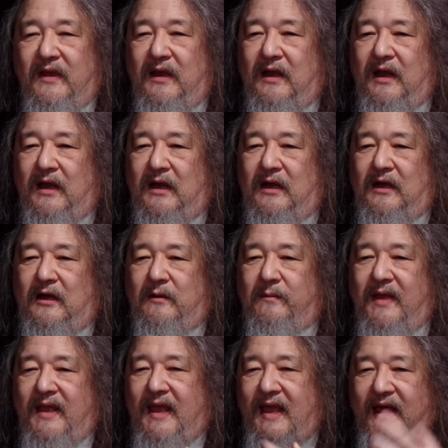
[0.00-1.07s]
uh,
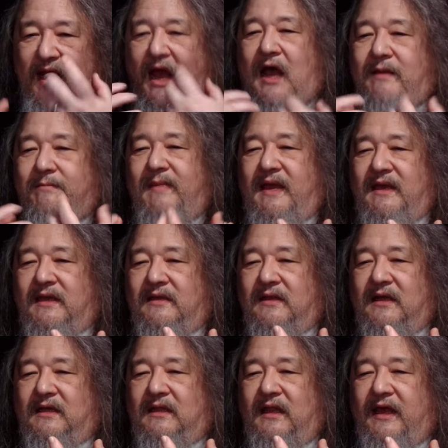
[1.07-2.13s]
um, and I'm making
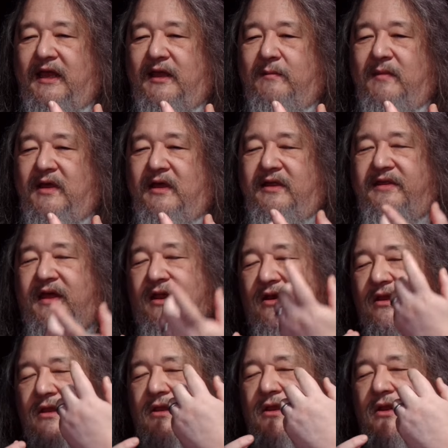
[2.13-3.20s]
the claim
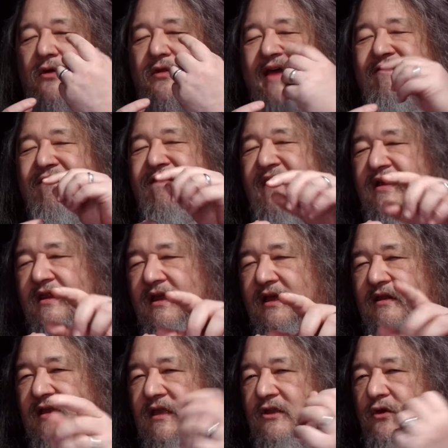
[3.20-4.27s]
that you know that
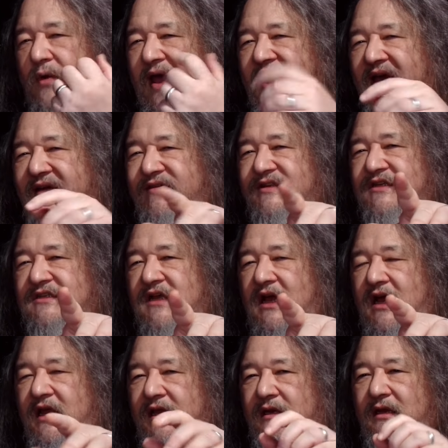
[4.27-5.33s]
feeling that you have
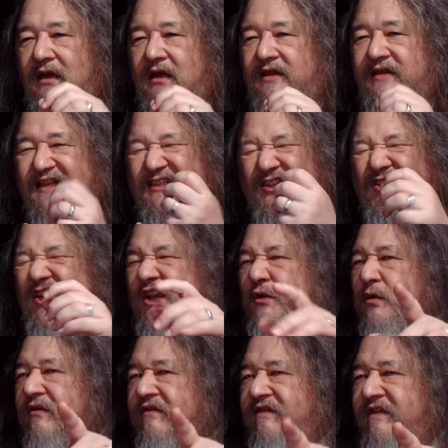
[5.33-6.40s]
inside that
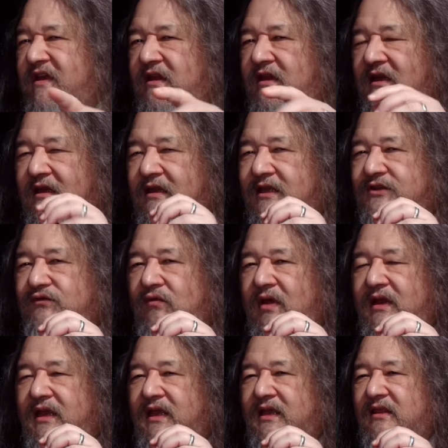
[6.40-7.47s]
secret feeling that's
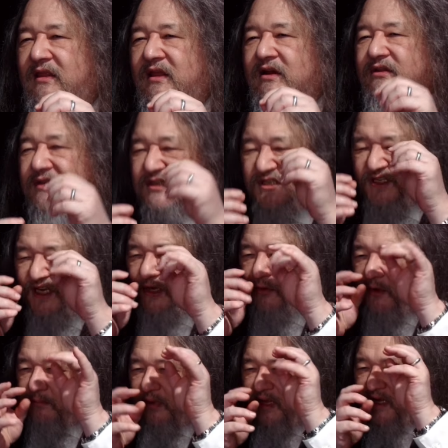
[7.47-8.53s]
running in there the
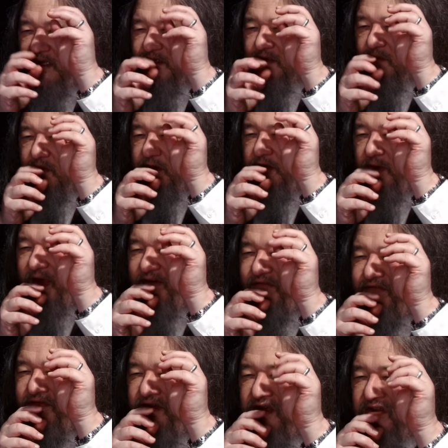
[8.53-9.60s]
secret place where you have
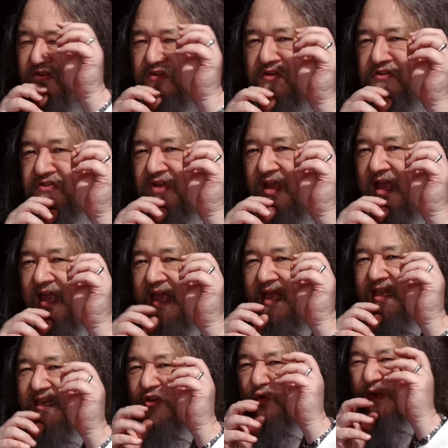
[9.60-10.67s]
feels
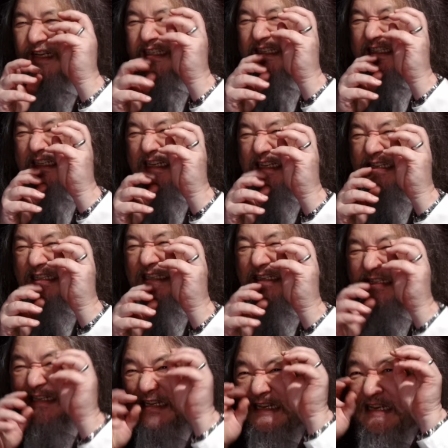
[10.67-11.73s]
and you
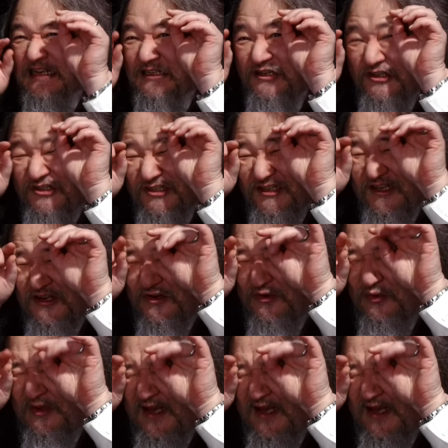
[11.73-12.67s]
exist just you know